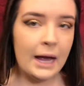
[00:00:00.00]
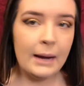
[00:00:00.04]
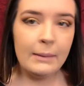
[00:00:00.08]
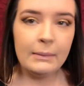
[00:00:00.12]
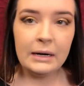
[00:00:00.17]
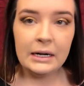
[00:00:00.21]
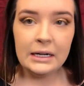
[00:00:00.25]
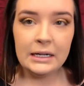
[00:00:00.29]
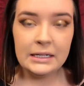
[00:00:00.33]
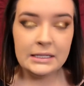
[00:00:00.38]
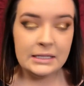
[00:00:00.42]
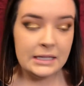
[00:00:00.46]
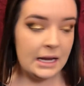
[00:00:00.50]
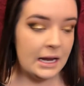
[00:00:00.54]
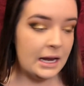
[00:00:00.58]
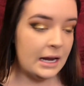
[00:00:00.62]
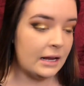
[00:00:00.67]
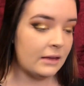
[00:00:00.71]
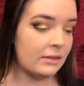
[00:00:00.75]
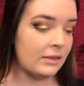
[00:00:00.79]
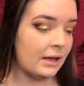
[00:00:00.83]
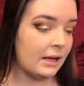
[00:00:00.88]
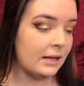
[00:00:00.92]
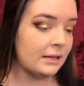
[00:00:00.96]
I'm gonna
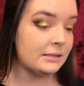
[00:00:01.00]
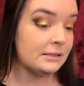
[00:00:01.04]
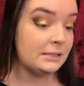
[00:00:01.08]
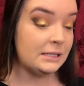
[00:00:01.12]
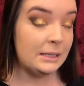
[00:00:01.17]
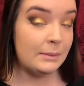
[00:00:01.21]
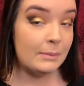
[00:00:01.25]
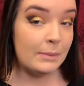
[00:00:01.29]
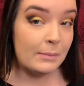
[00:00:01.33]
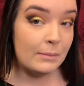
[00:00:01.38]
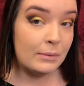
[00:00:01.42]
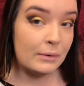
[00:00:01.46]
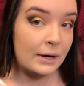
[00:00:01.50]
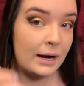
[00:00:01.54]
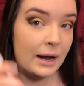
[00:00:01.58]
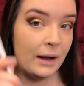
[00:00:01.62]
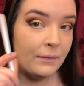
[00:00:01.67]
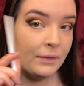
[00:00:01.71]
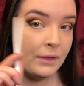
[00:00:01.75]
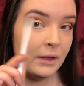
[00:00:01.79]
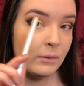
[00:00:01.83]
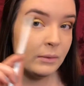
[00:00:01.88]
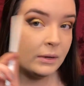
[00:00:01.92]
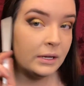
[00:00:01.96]
take that deep
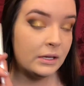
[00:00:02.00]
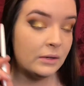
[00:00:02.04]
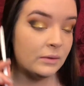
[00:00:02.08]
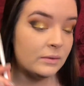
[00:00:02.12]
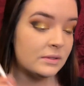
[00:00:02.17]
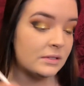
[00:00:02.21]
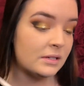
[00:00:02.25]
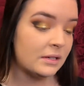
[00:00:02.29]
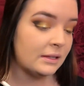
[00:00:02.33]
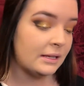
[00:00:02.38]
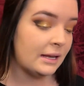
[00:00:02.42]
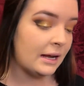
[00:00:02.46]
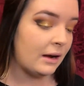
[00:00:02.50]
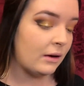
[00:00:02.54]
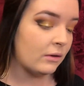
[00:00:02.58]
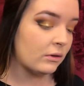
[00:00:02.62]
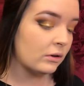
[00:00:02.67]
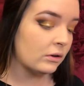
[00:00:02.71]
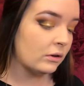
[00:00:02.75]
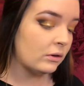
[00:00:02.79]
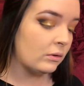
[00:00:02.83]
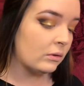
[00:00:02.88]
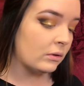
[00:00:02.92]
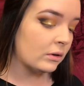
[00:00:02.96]
brown that we used on the
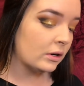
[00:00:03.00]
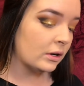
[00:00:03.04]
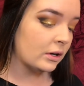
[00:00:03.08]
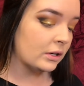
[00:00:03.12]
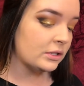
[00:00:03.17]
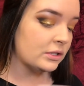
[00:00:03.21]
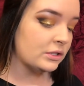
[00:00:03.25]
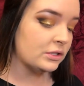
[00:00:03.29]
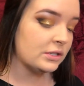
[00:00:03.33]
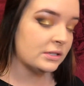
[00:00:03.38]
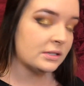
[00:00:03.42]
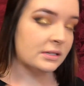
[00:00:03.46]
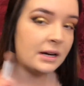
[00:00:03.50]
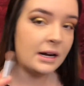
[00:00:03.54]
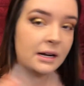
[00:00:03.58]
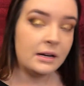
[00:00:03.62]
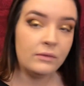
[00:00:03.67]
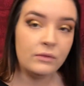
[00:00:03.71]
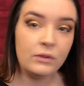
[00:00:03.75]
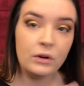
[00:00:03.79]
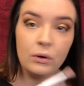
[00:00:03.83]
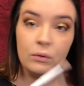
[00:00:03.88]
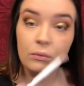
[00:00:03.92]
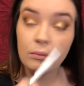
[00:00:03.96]
outer corner to just kind
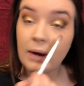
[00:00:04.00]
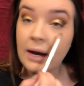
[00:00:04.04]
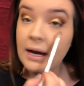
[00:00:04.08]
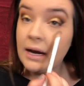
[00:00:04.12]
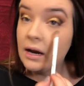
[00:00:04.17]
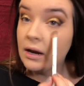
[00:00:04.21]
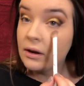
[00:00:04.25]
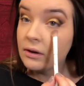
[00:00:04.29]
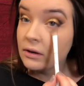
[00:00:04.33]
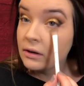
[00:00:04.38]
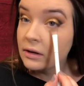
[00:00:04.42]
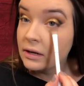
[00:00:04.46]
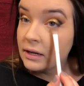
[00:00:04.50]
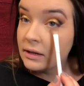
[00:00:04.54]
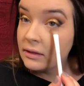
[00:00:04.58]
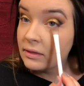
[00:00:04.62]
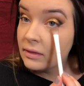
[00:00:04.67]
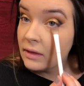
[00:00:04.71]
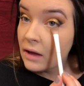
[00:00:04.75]
of go right underneath